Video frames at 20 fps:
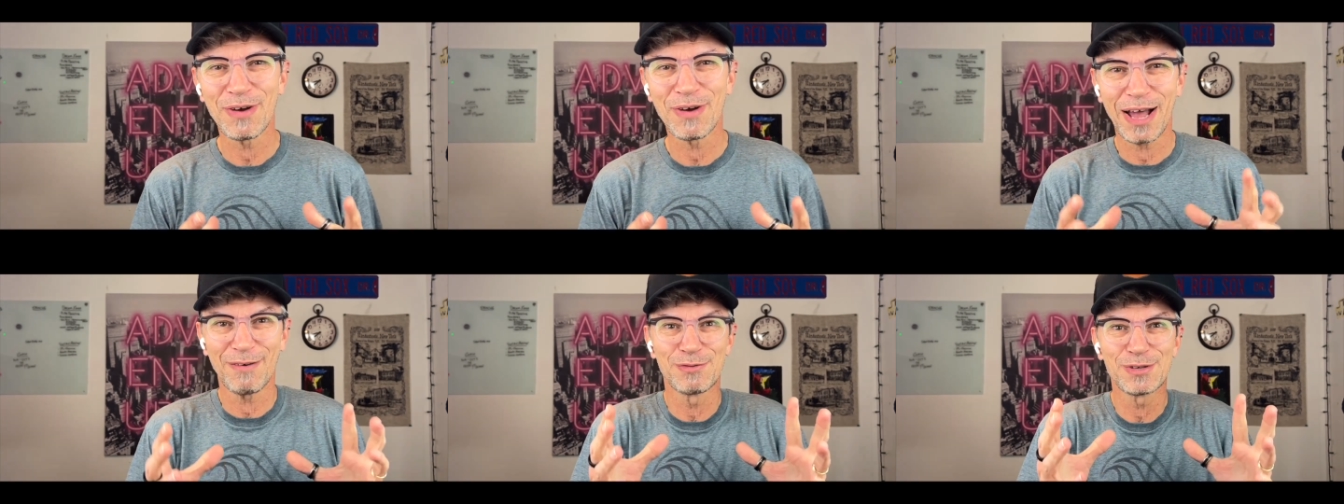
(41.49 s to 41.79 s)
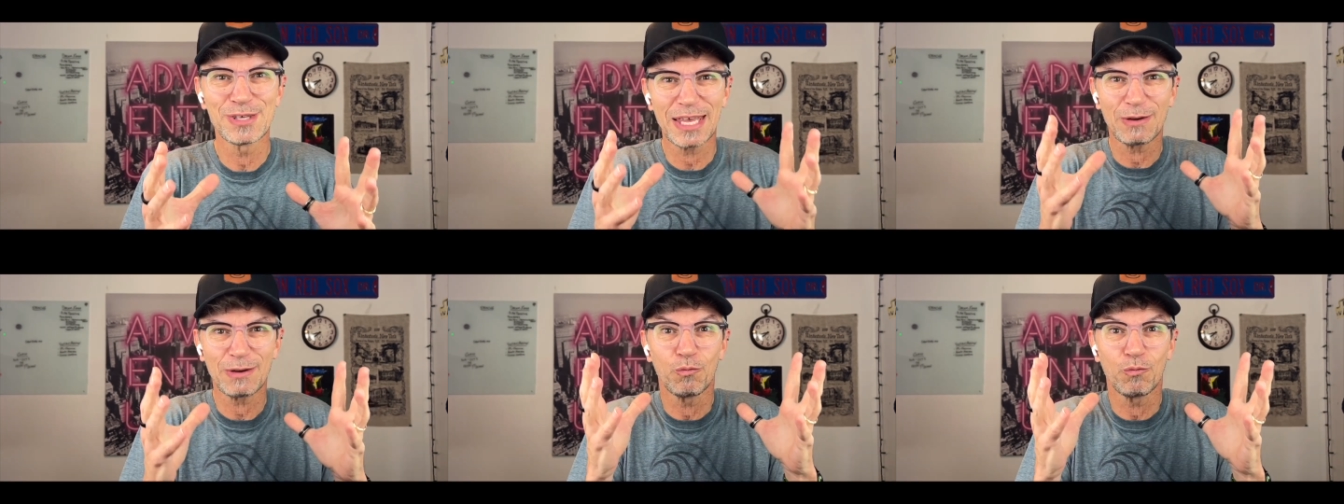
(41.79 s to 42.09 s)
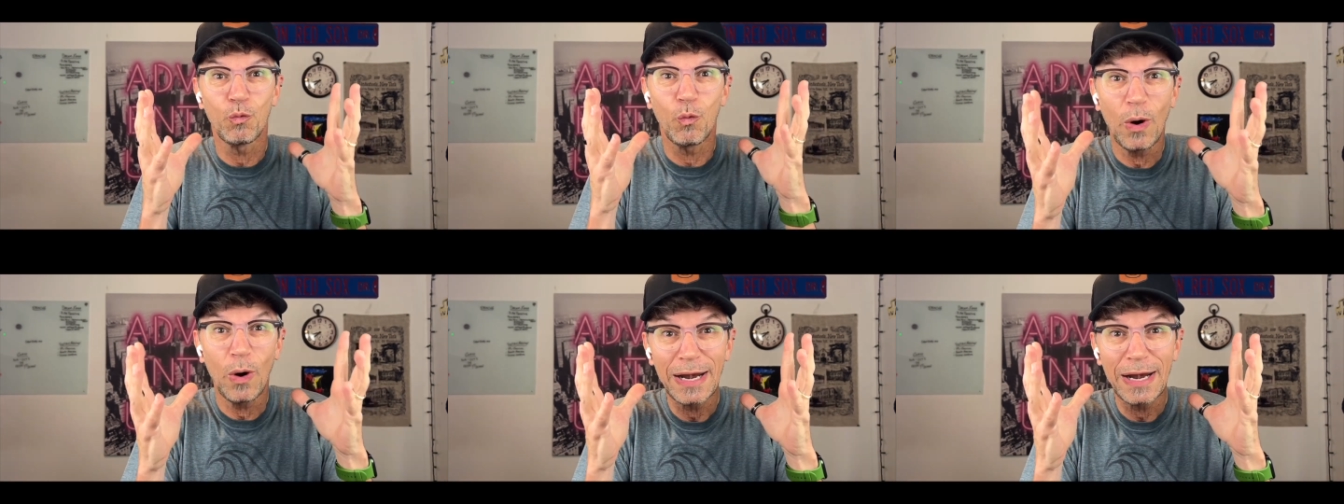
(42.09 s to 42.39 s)
I was like
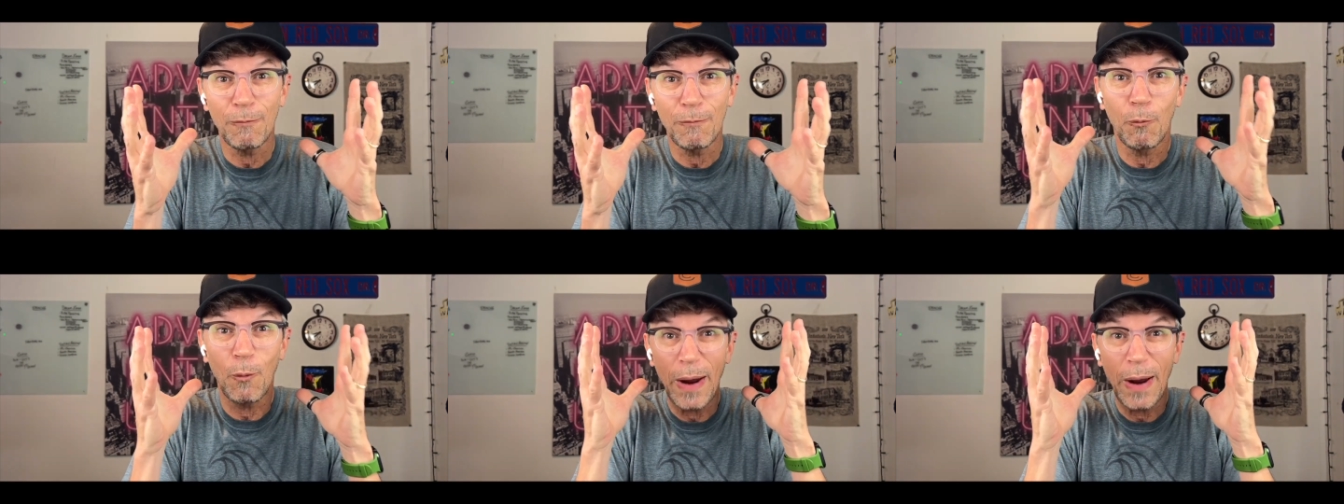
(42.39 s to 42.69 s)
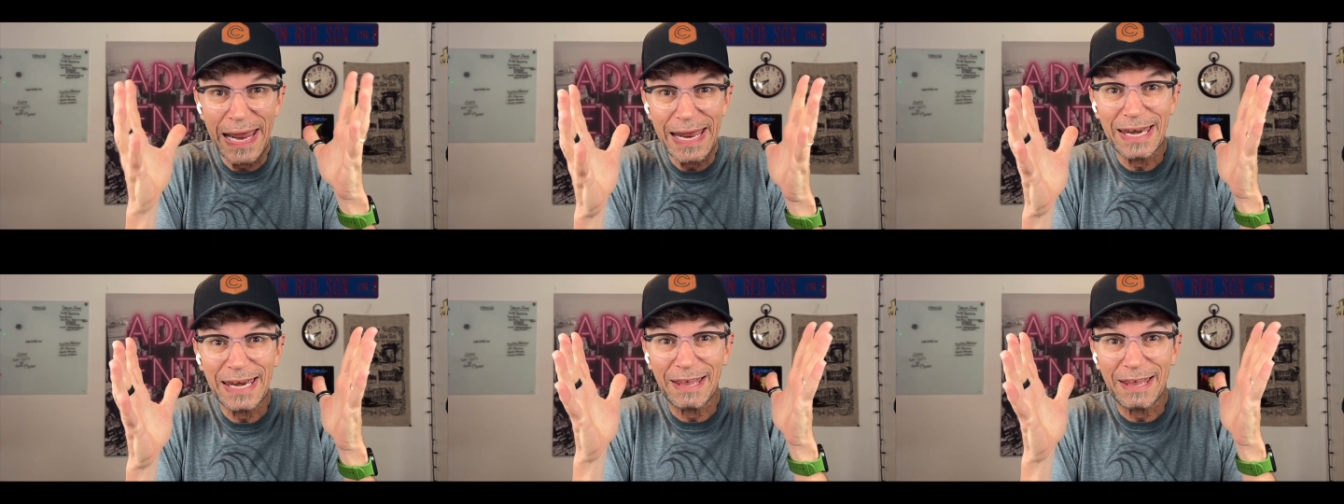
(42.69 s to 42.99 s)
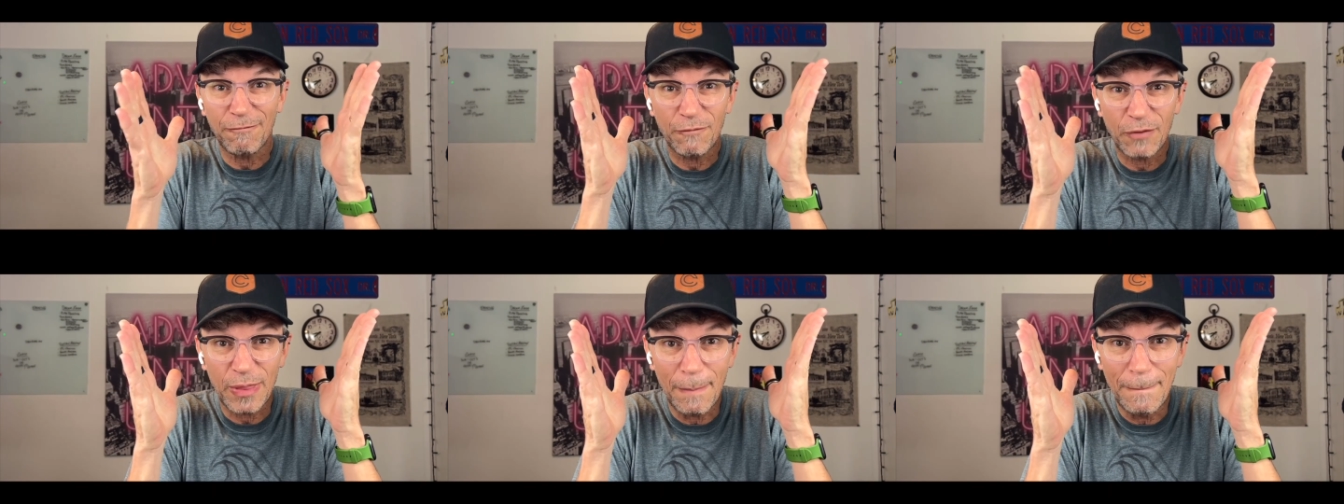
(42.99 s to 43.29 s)
waiting
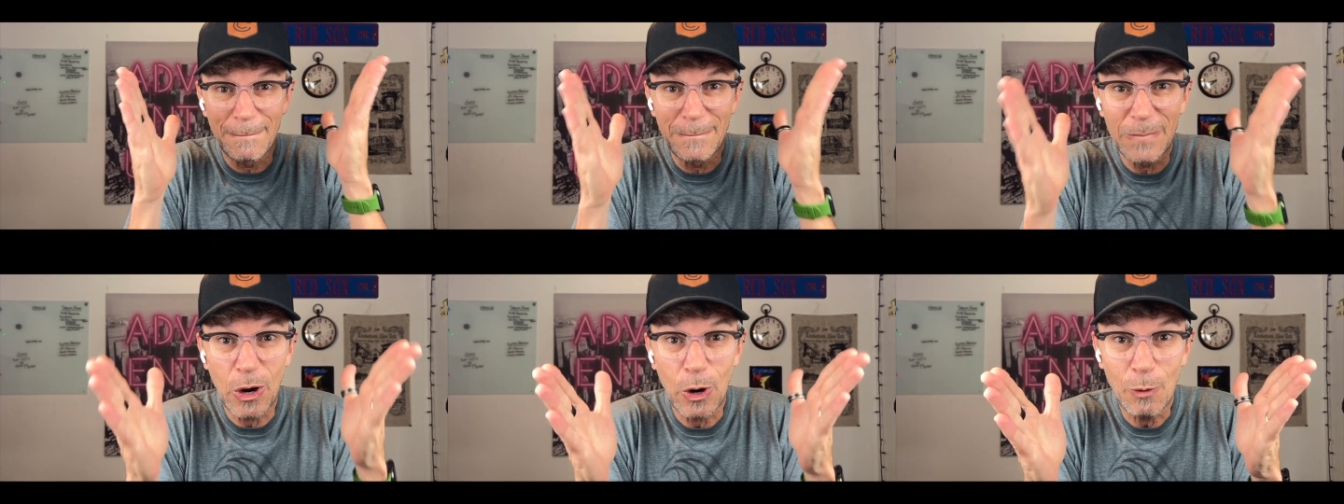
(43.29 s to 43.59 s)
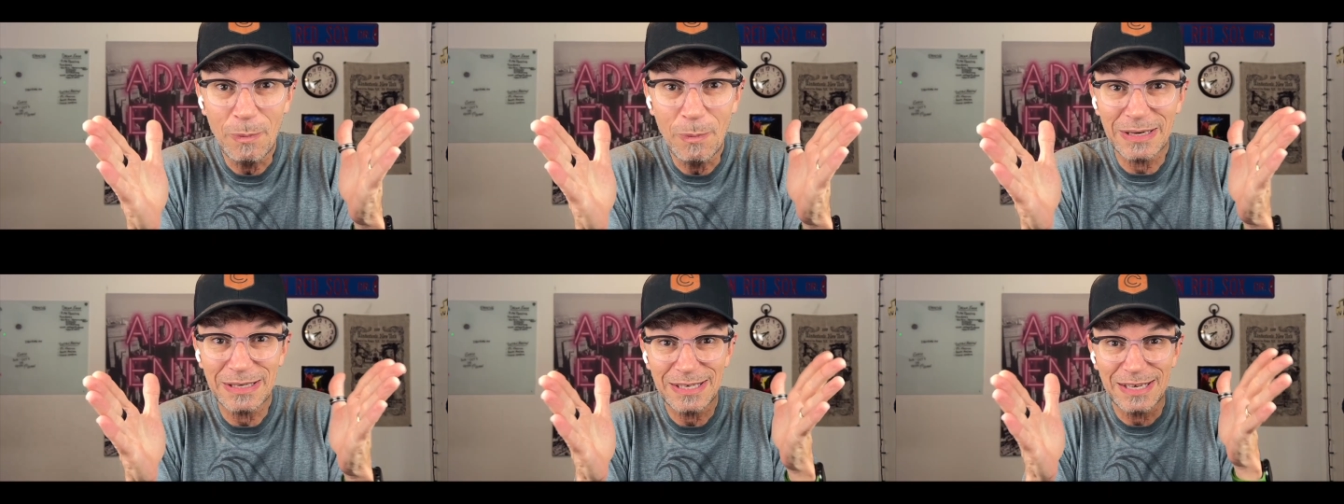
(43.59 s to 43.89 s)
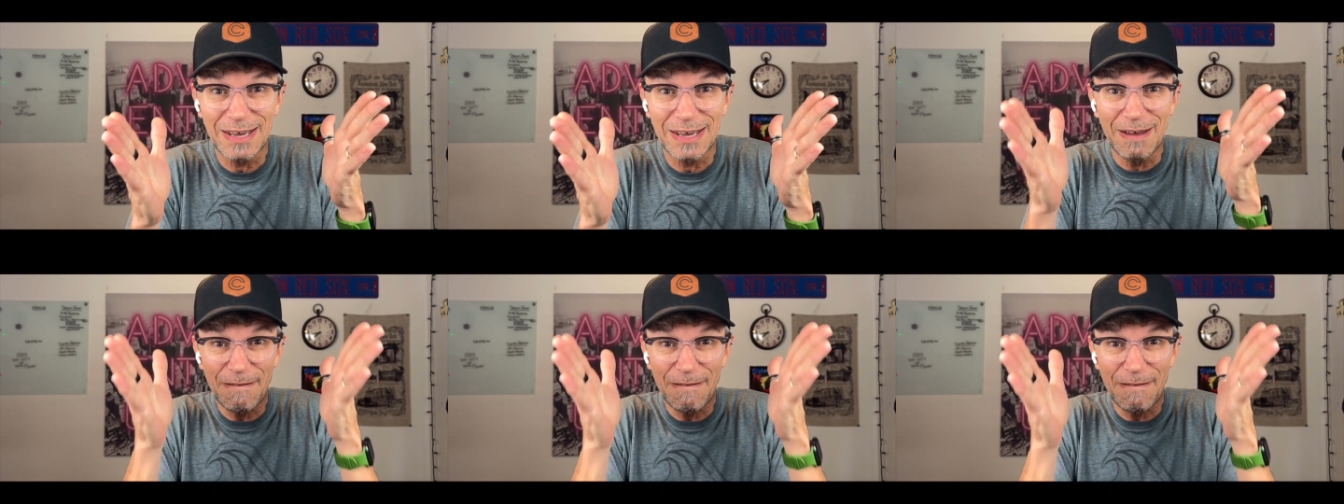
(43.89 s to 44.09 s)
for the moment